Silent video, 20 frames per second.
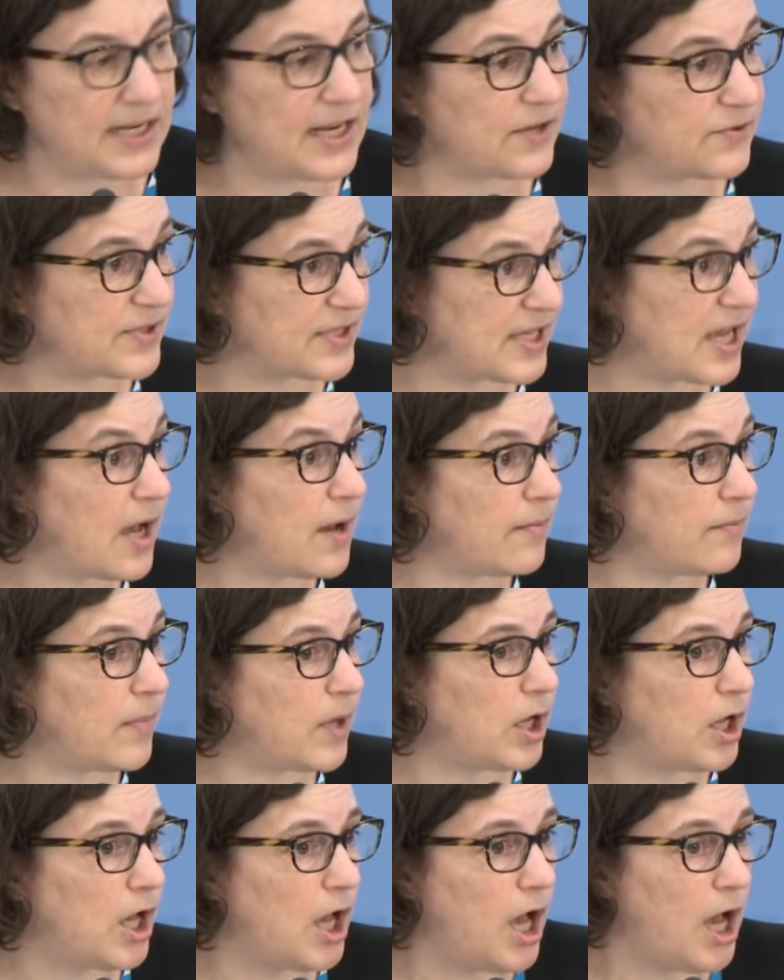Now
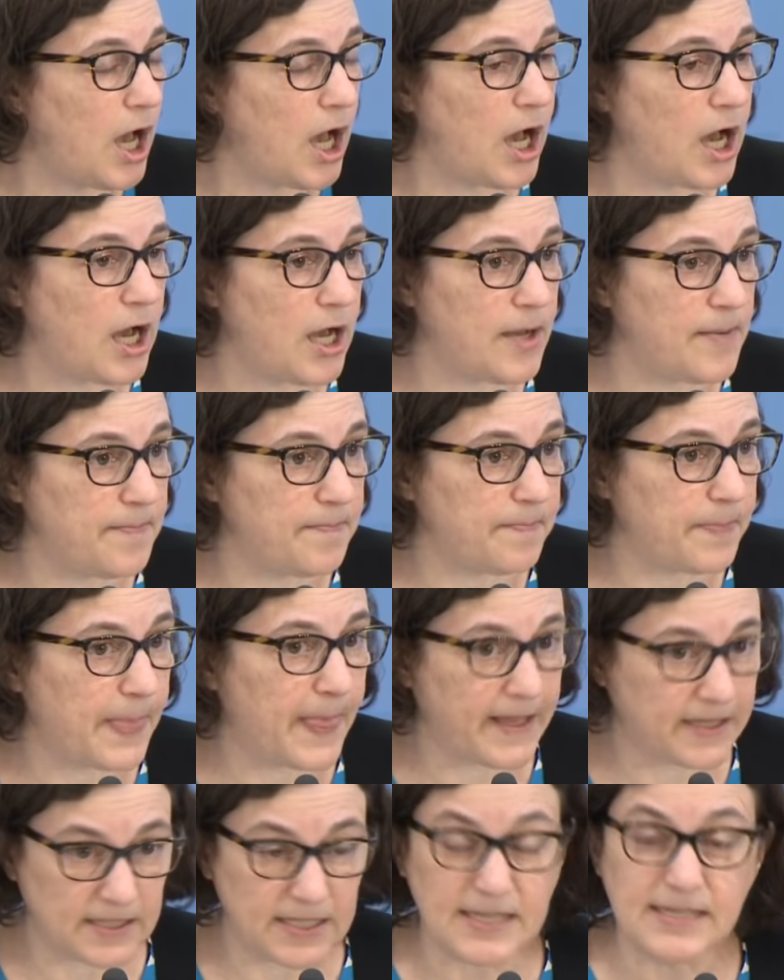some,
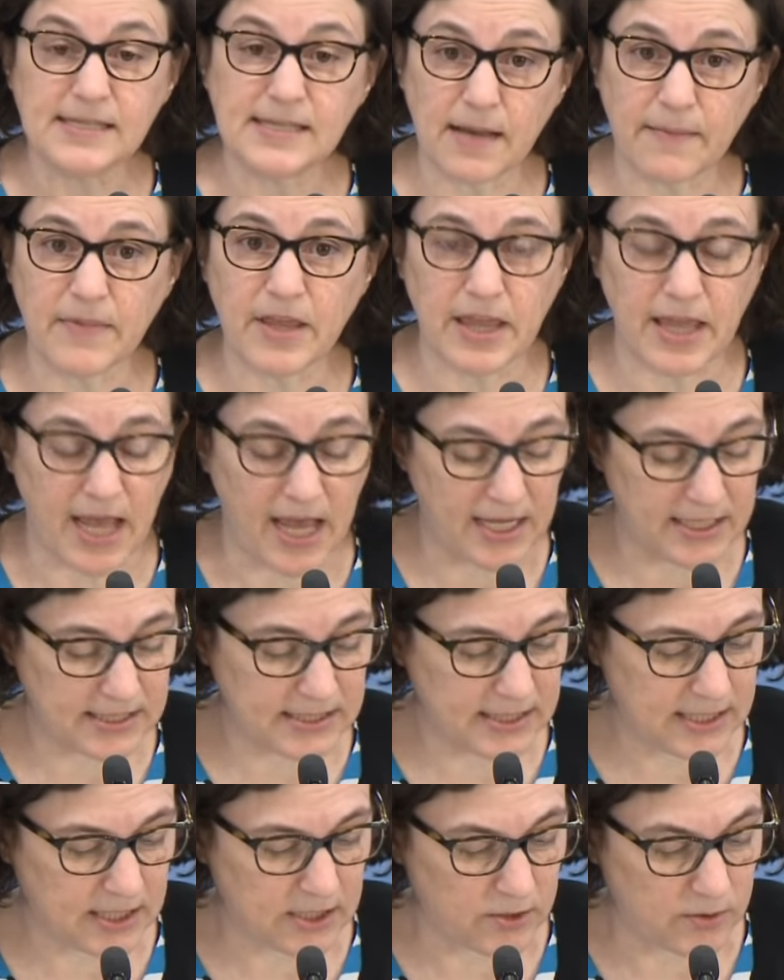at least some of
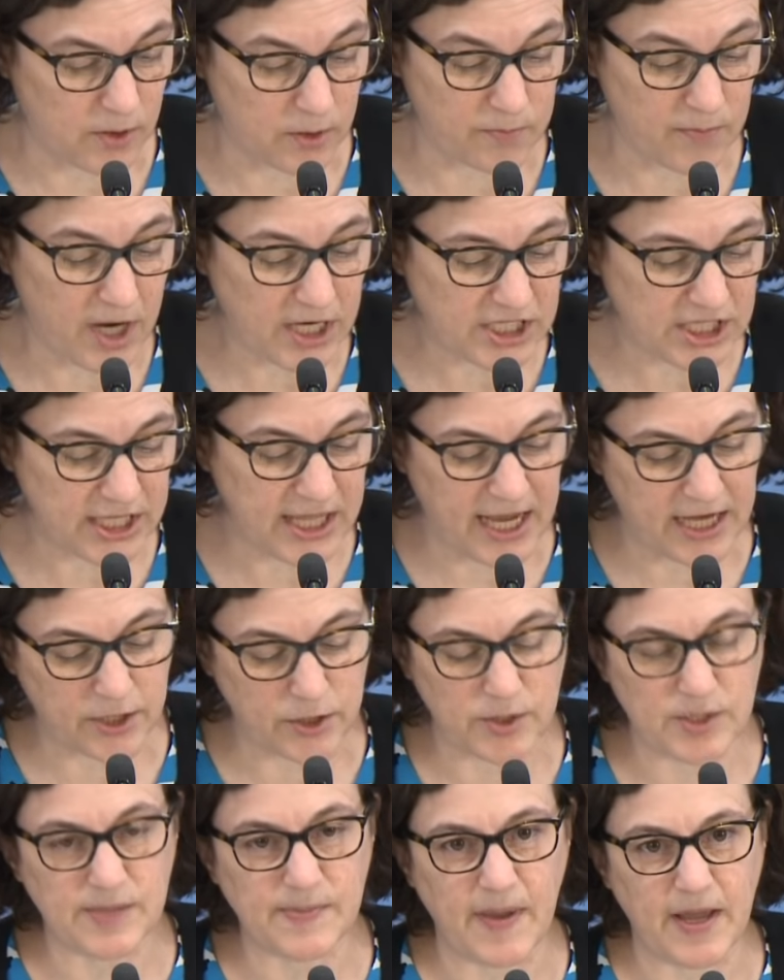that, or much of that
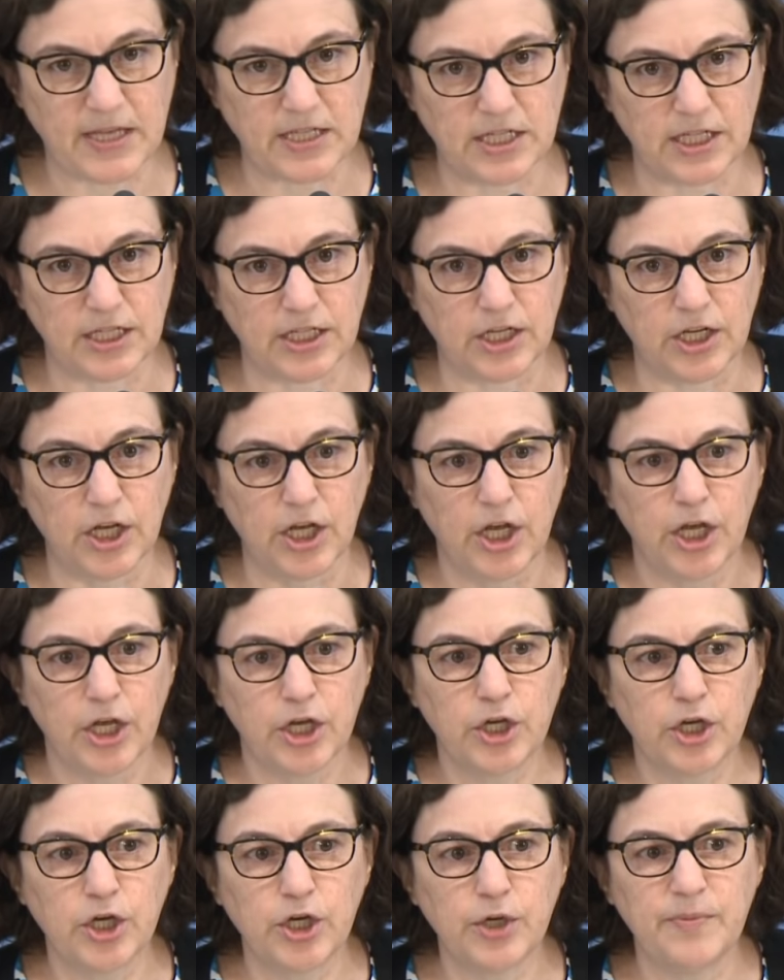new spending
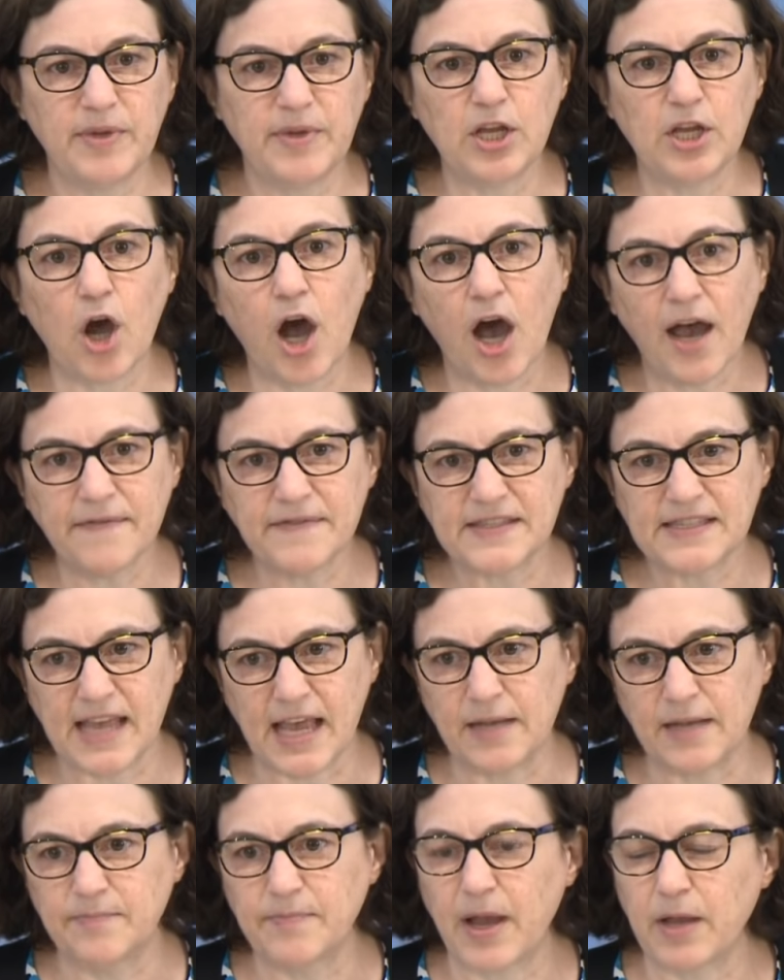could be
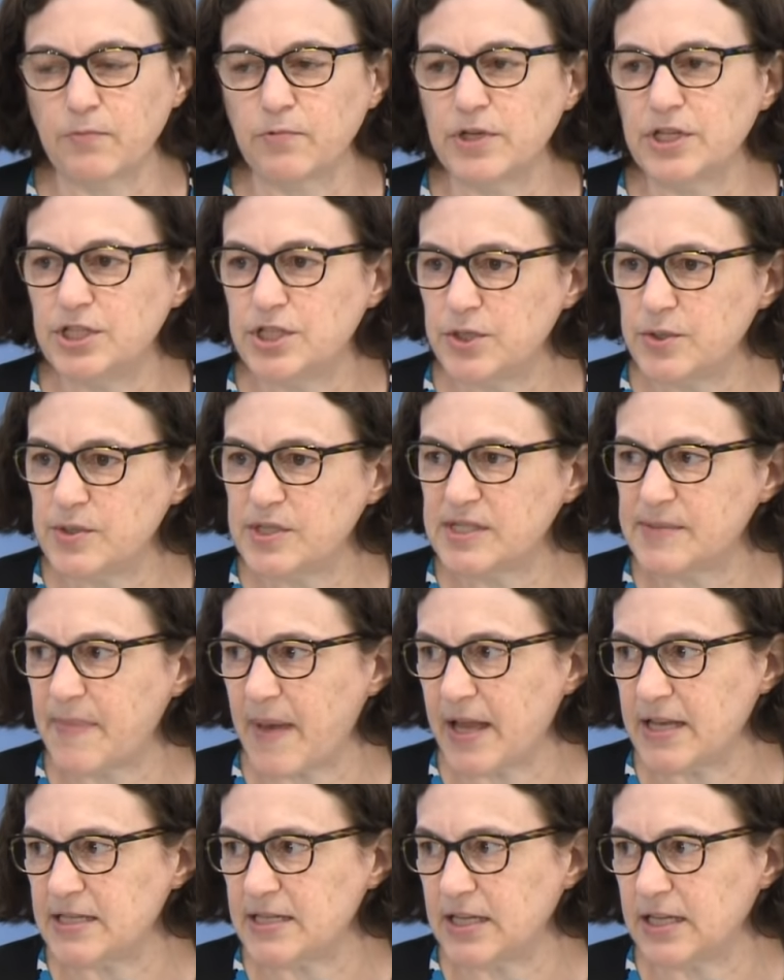offset by reduced
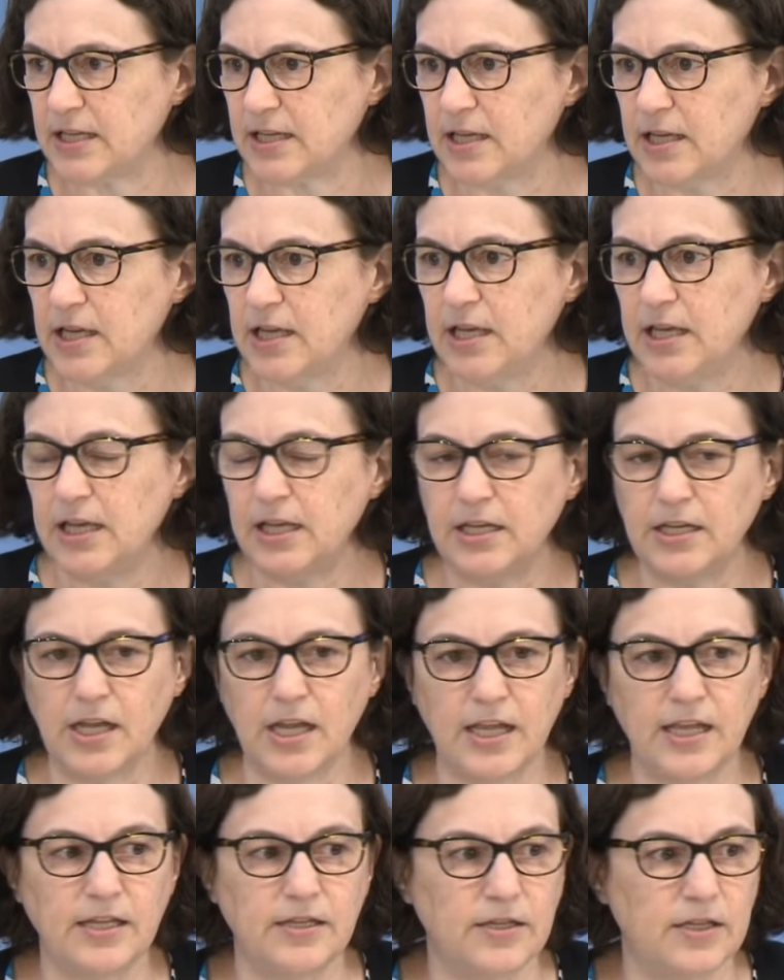spending
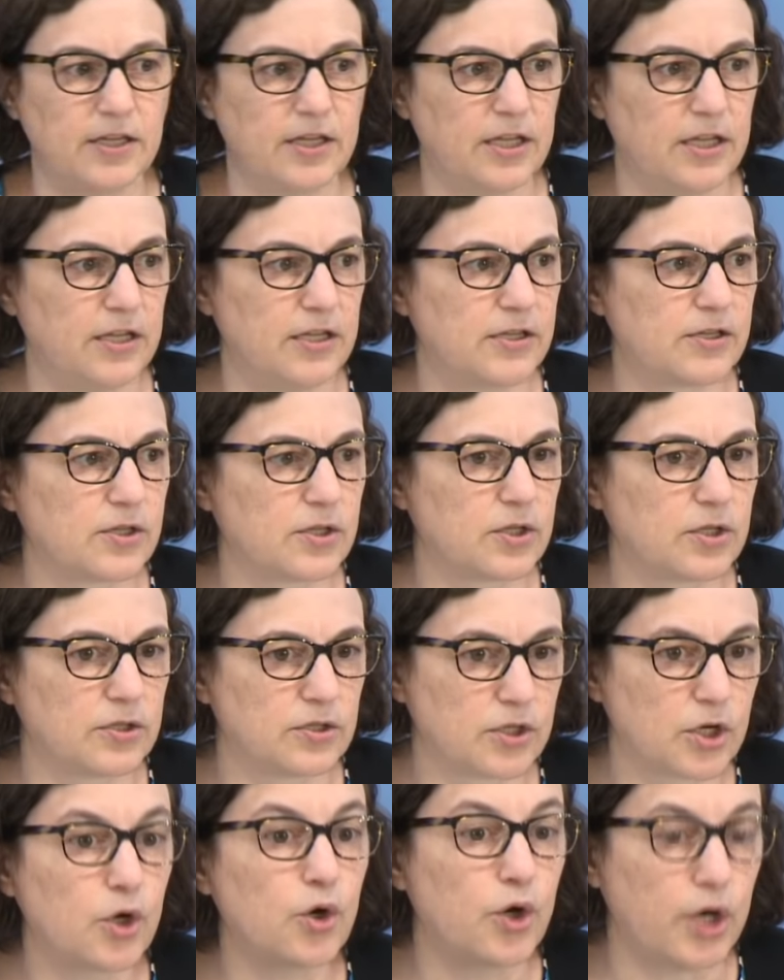in the
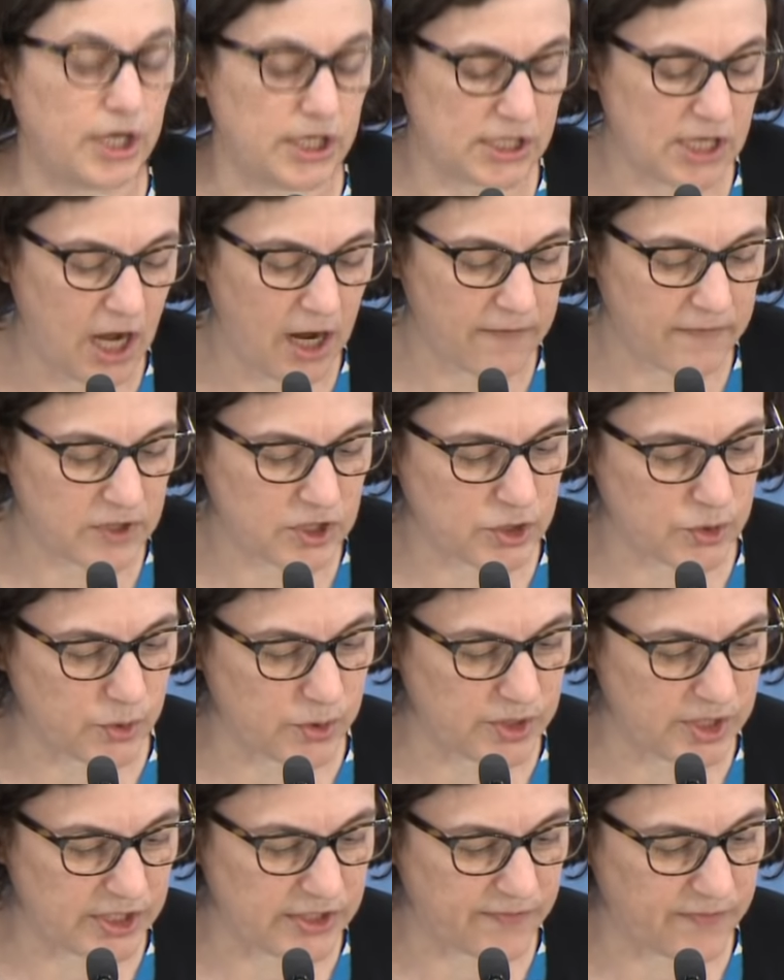current coverage
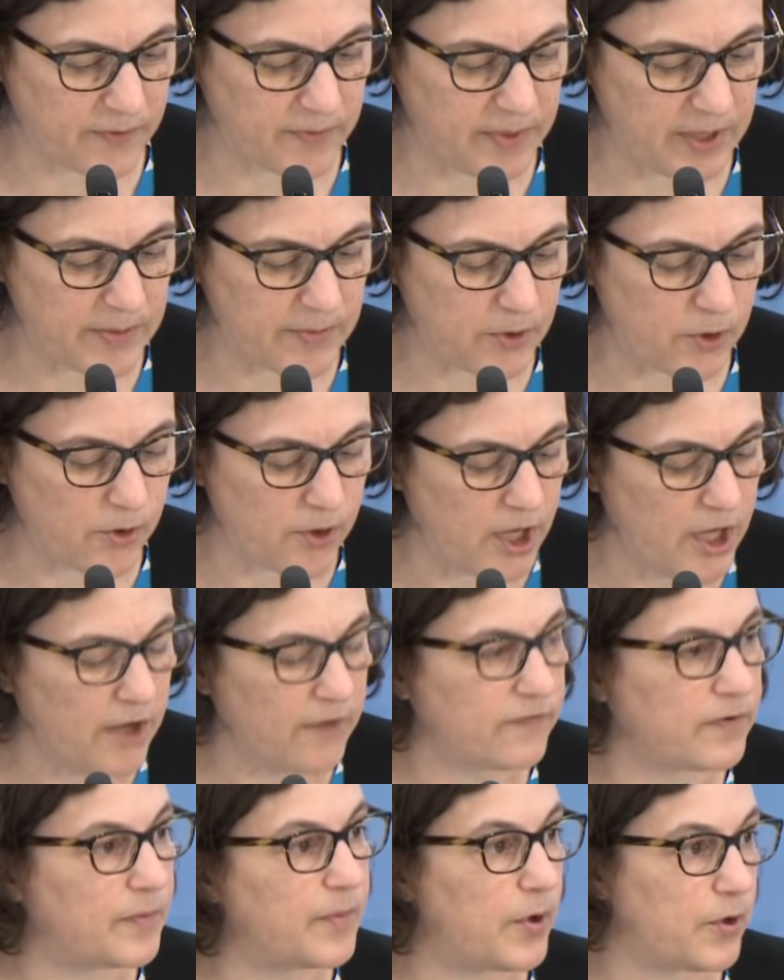sources for people,
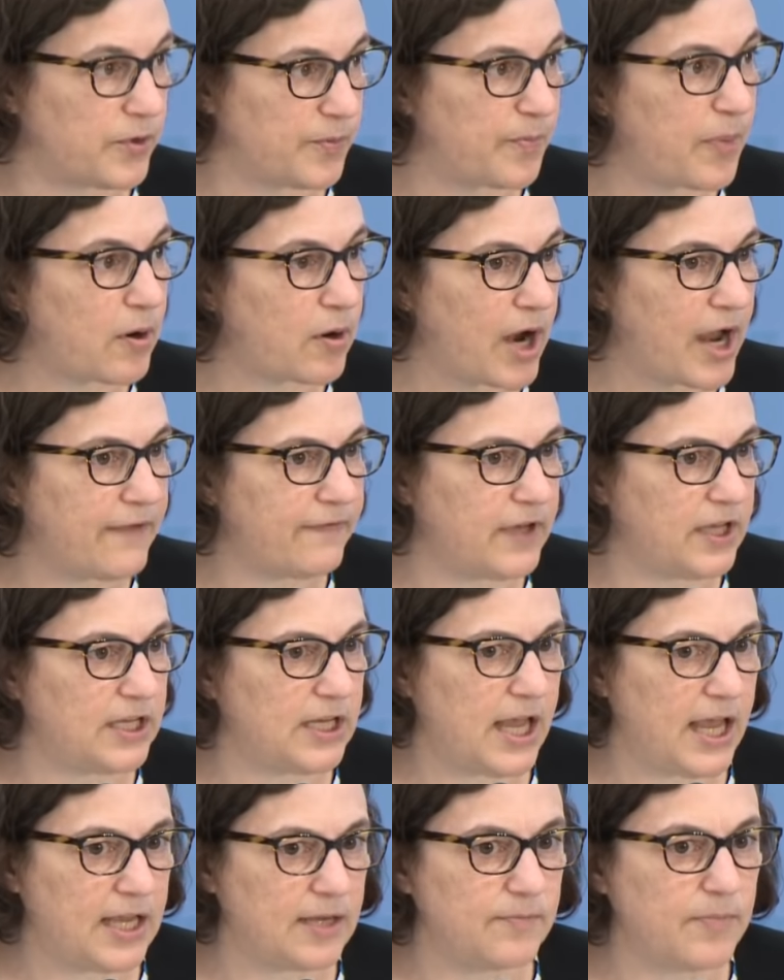for both
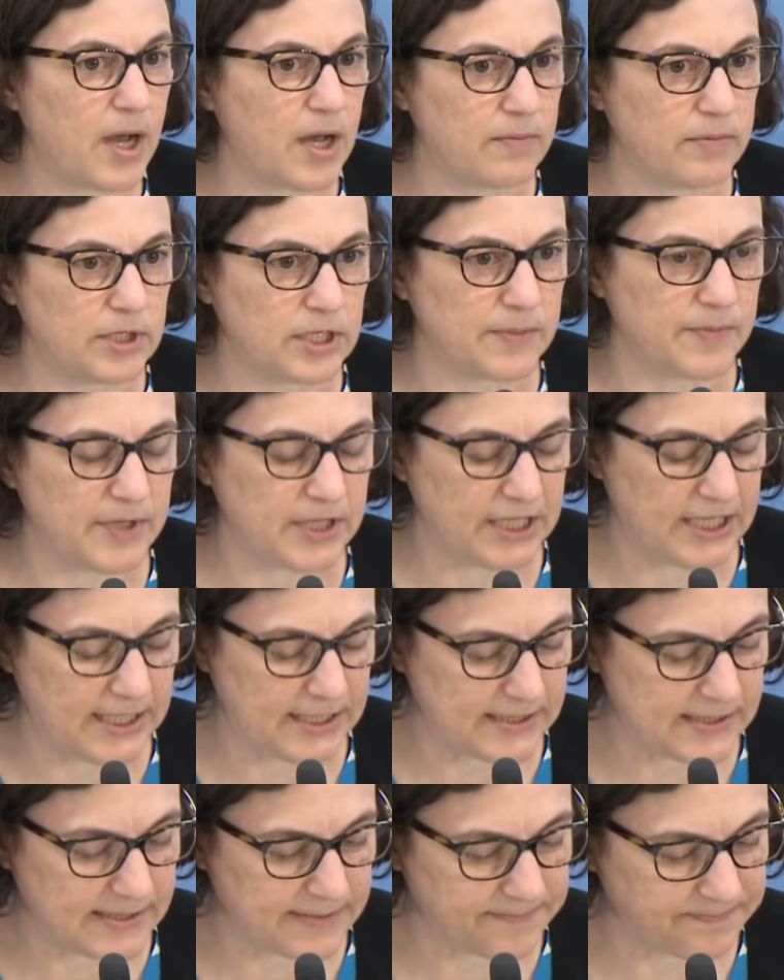private and public
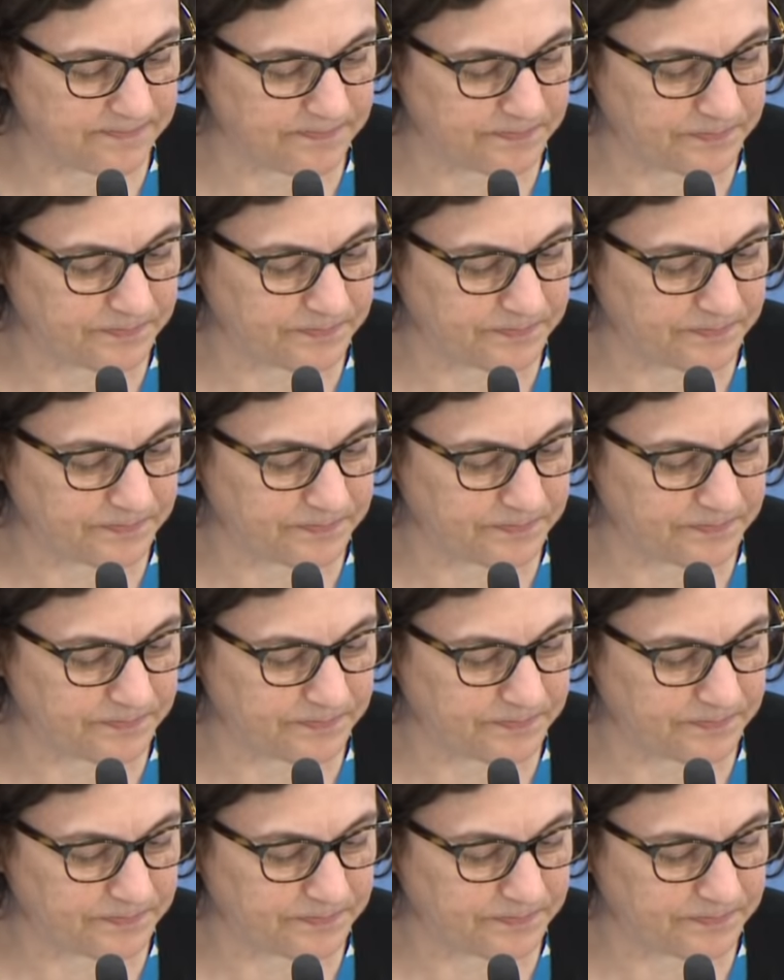plans.